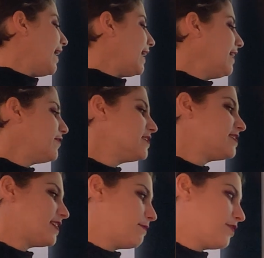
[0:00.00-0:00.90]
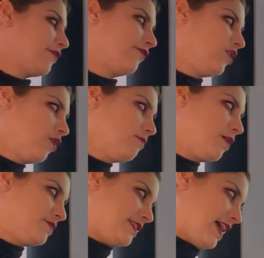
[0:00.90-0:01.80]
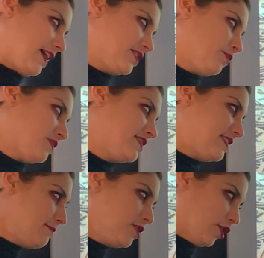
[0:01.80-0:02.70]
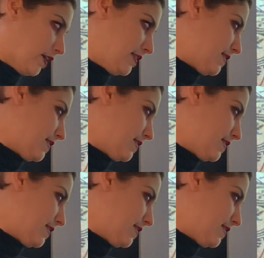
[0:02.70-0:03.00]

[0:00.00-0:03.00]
Even some of the floor mosaics were similar